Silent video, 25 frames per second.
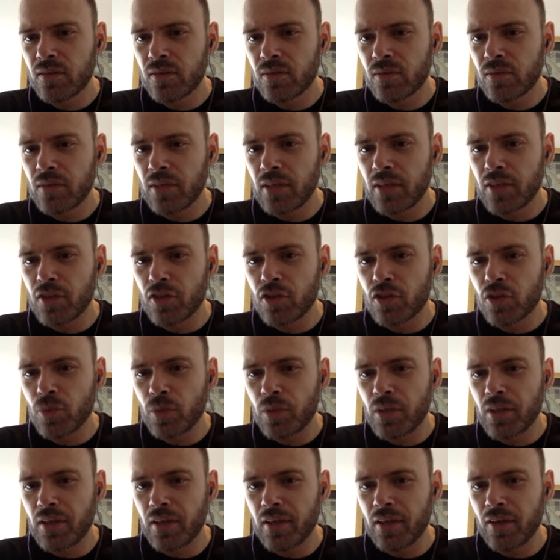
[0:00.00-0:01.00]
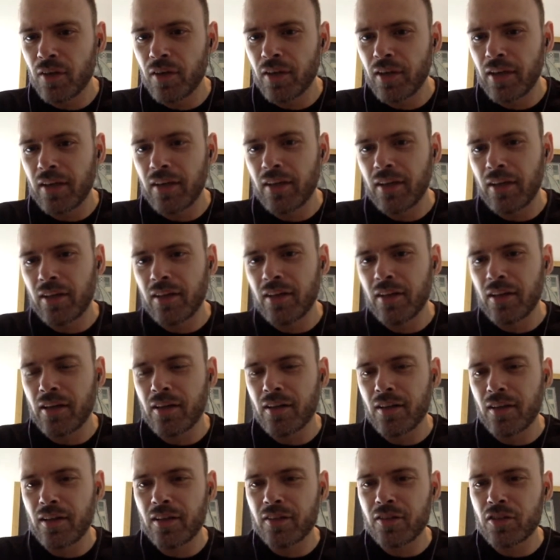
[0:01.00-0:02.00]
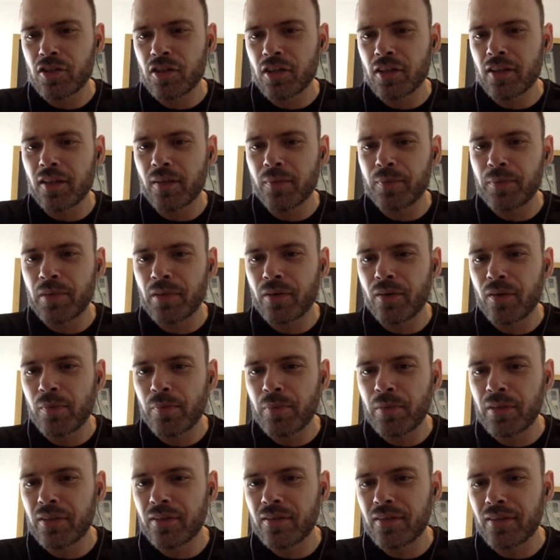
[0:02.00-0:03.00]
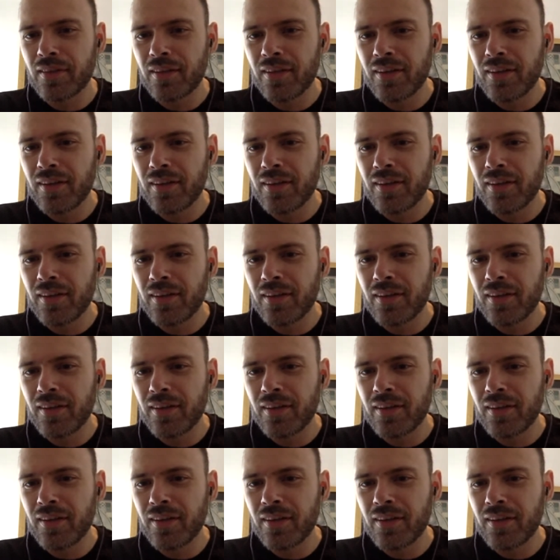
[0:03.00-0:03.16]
I just tweeted it. Okay, I'll check up there in a bit.